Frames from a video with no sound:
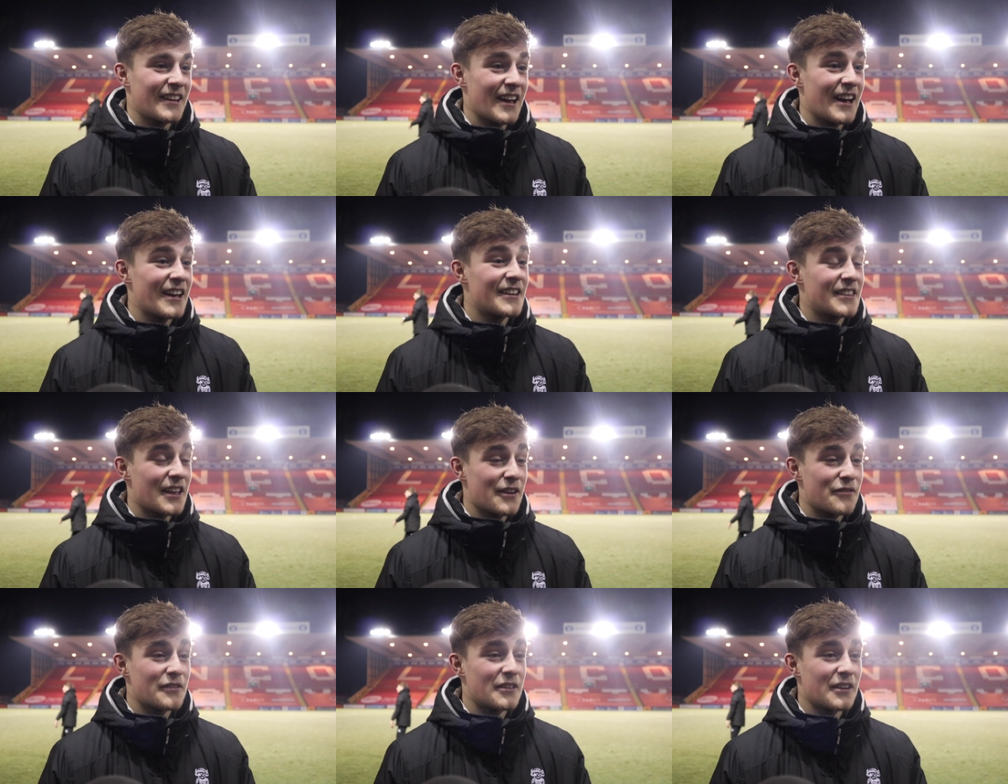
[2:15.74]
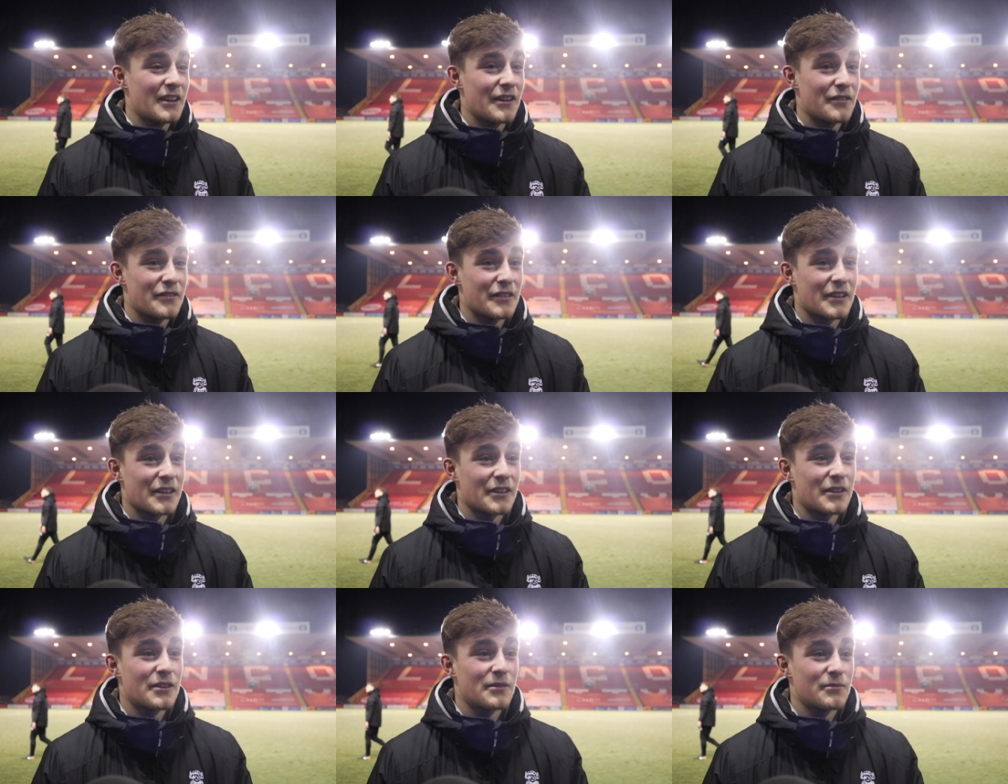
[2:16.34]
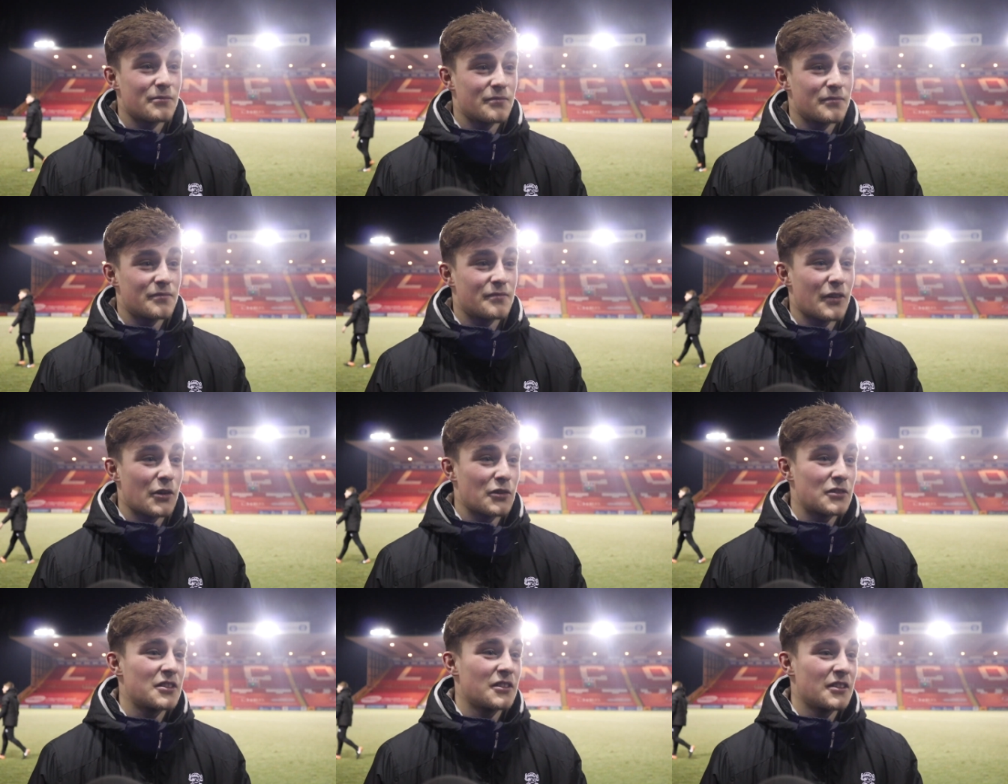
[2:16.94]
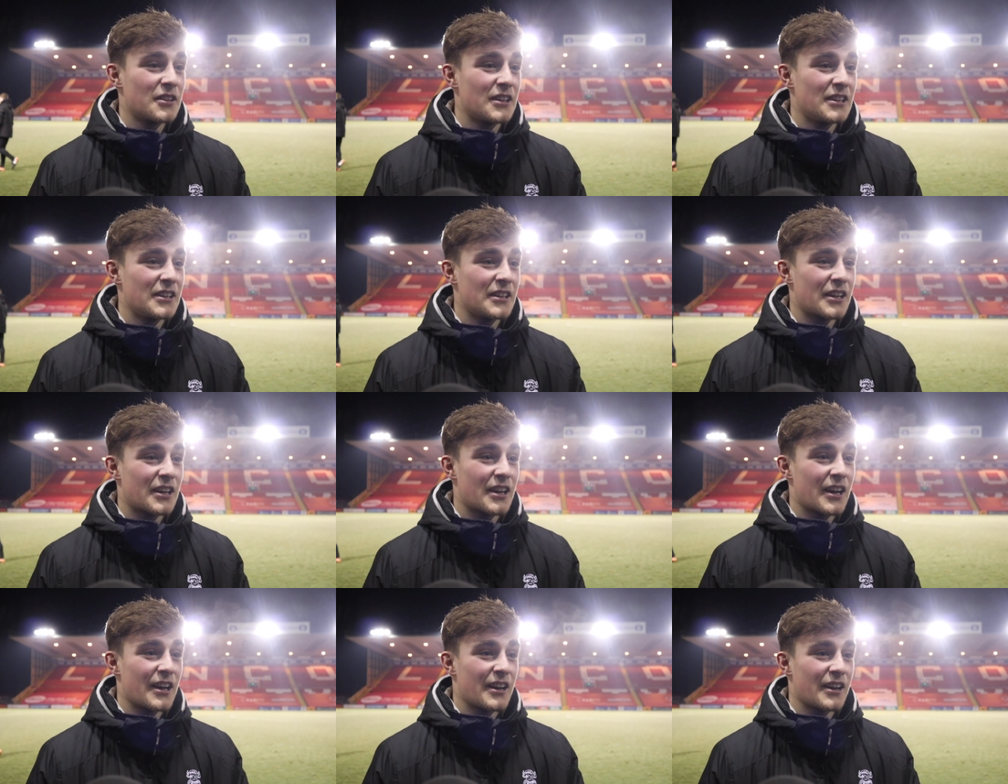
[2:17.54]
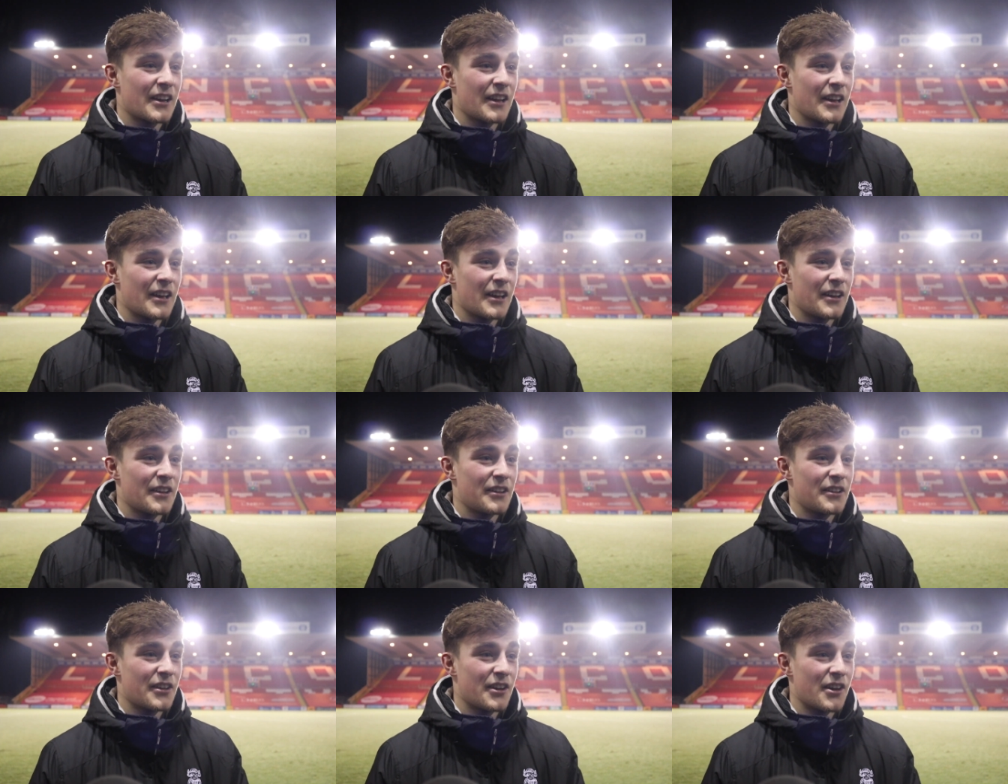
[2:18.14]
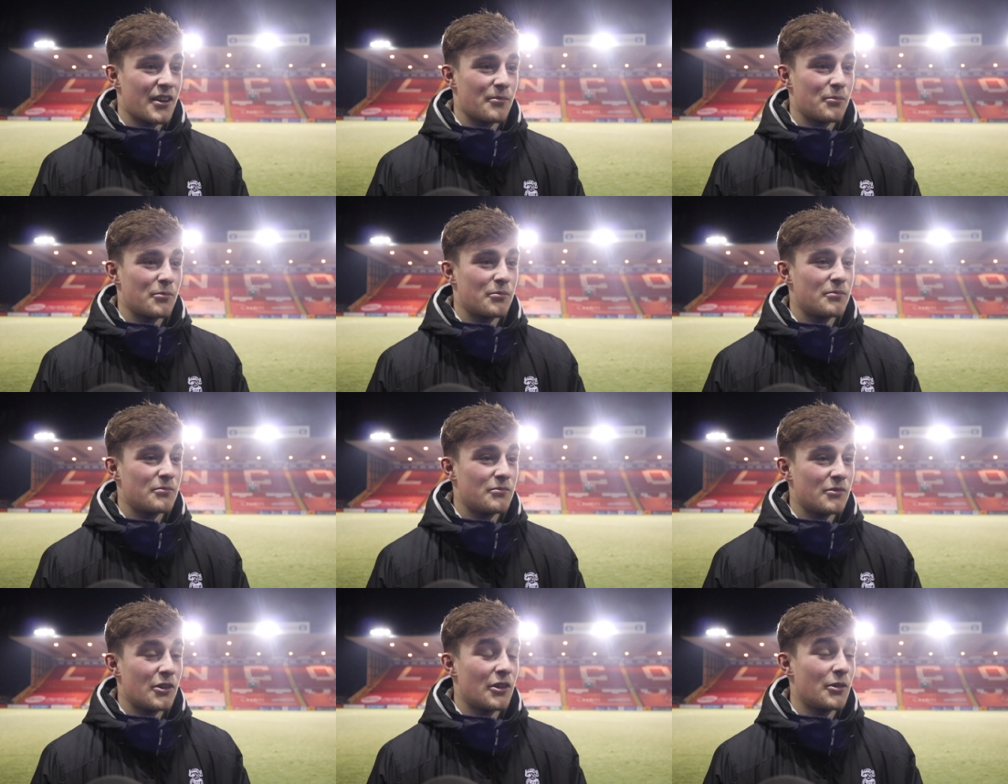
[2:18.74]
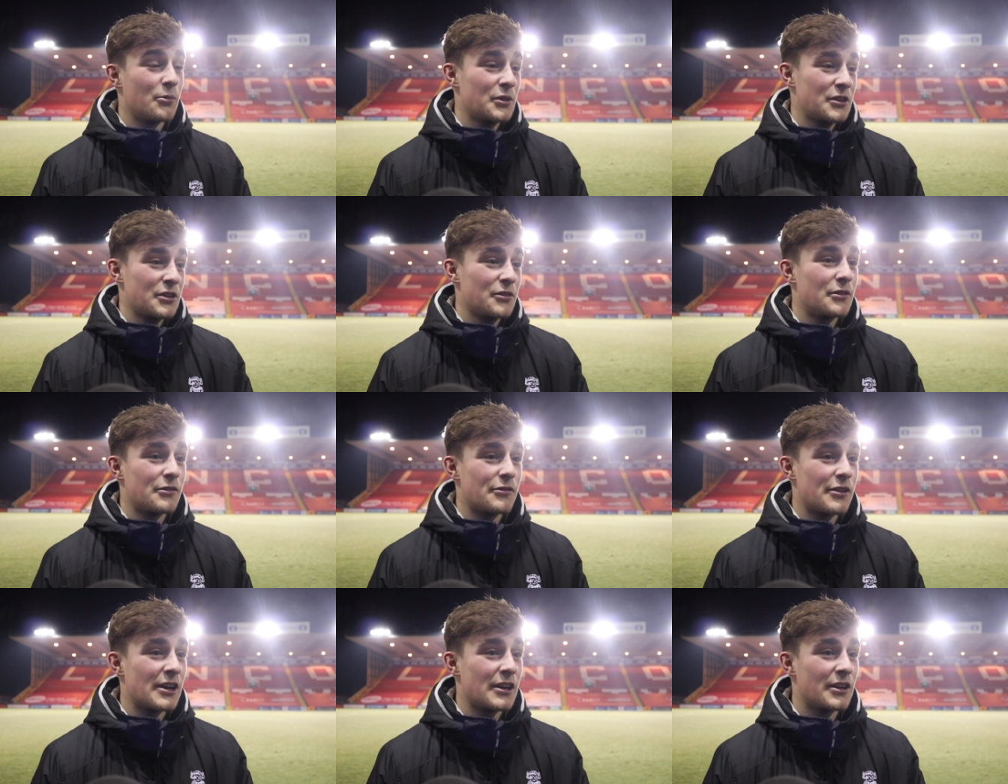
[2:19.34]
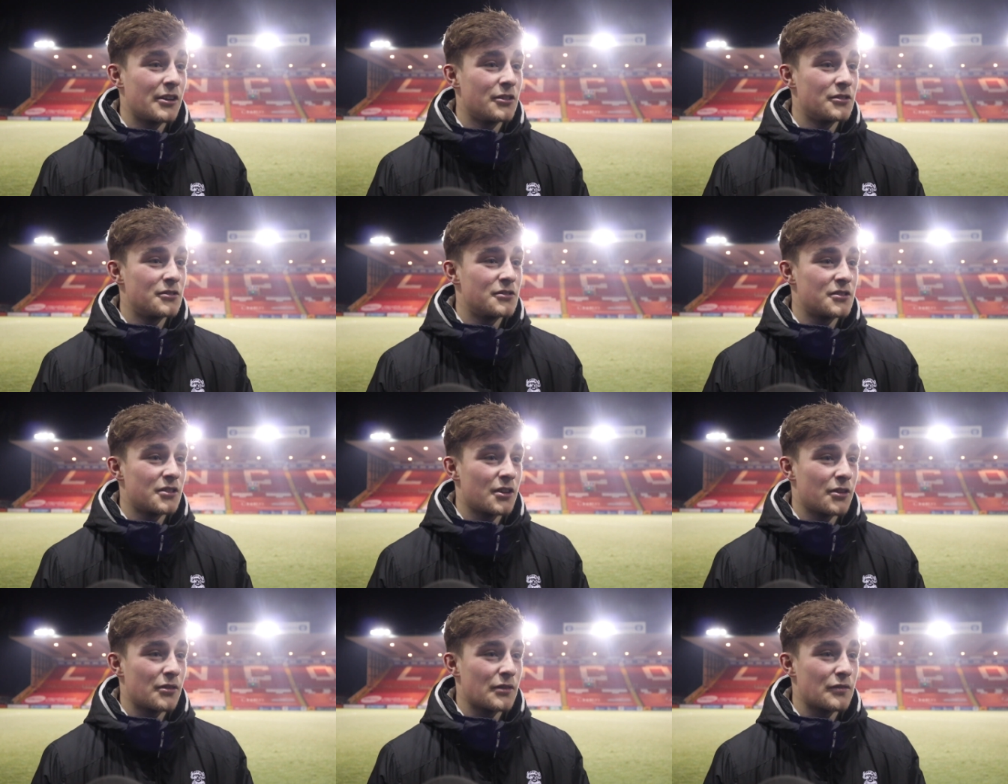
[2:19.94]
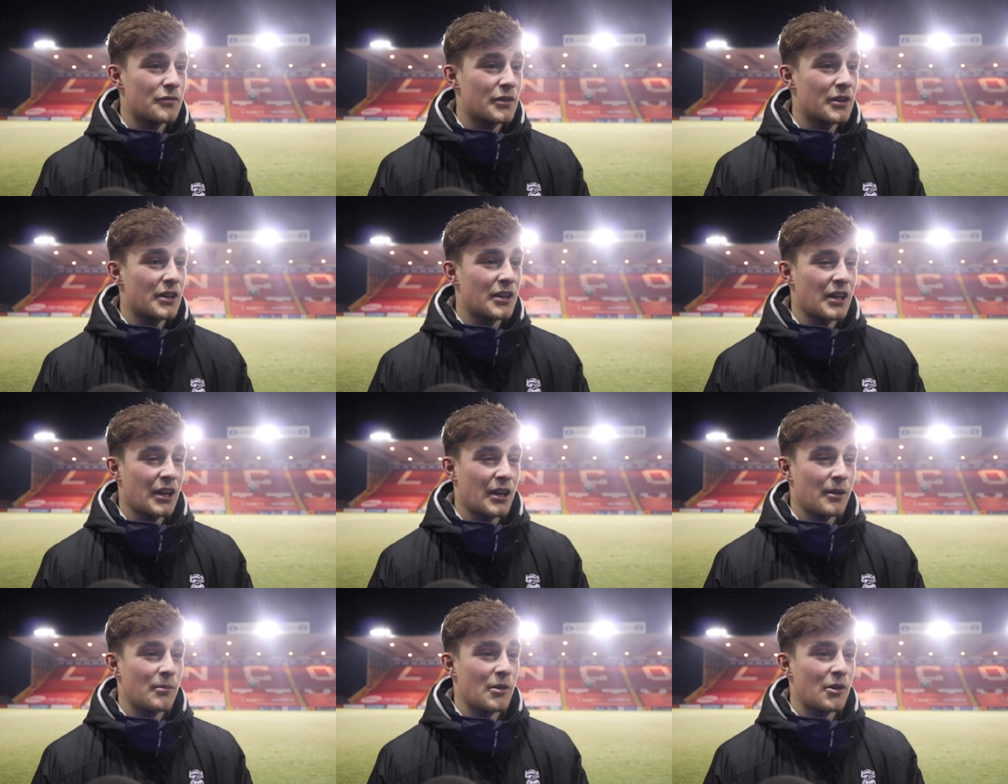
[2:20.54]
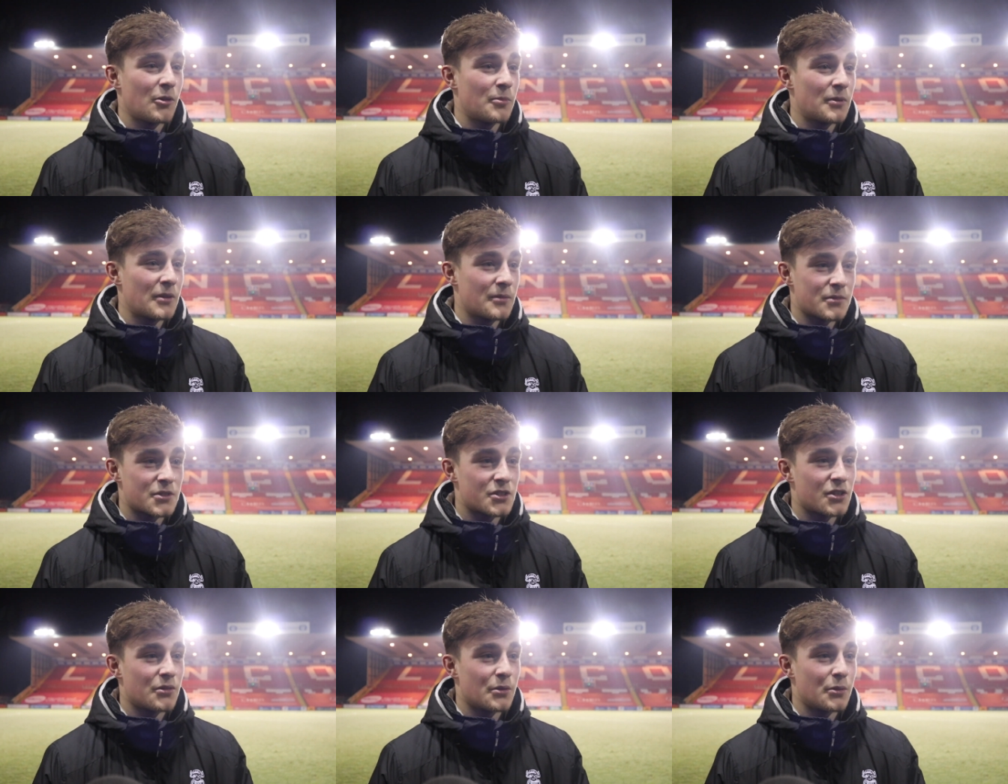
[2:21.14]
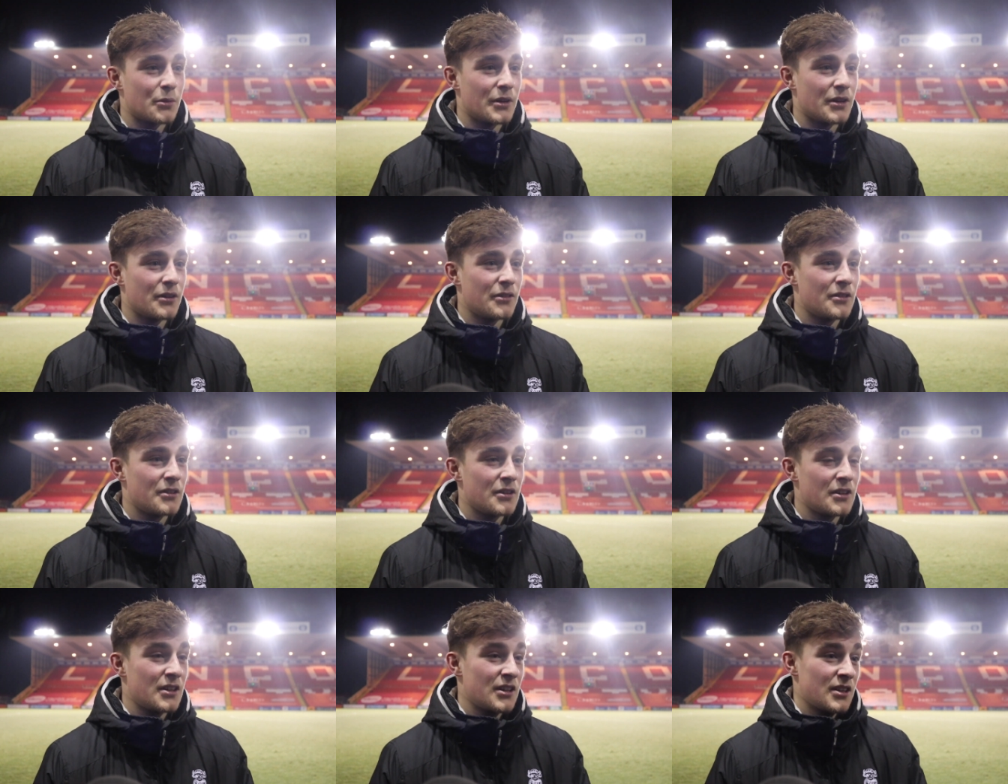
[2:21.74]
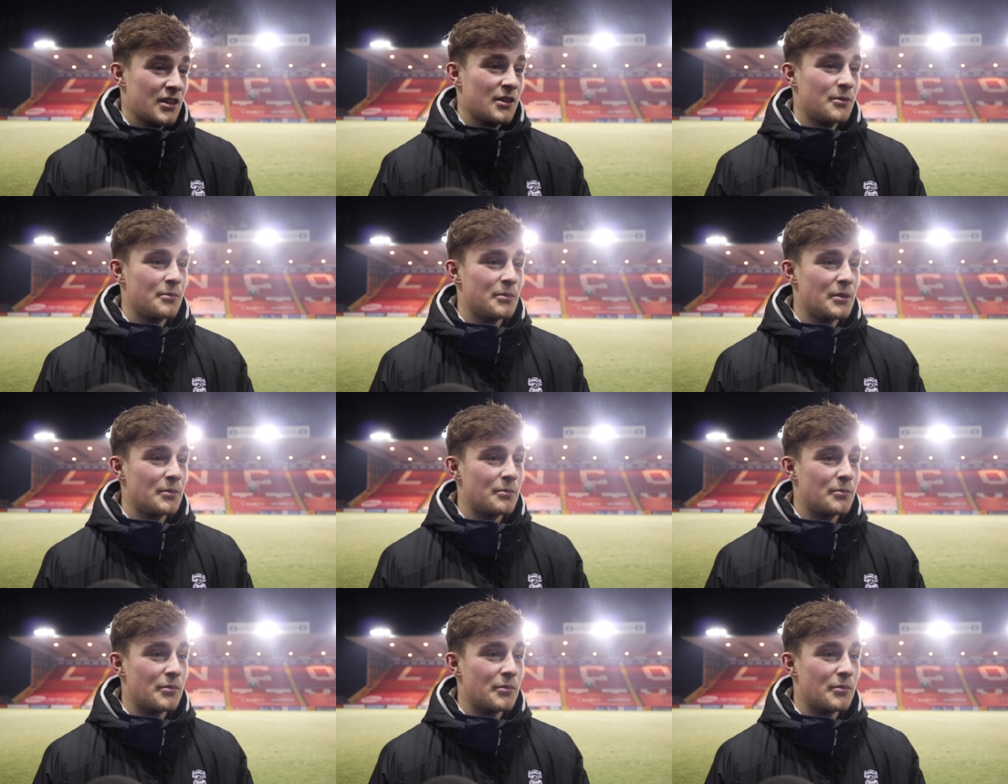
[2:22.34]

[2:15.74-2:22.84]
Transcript: Yeah, definitely. I think focus on the league again, and um, we're, we're doing really good. So if we can keep it up, and I'm sure we will, it'll be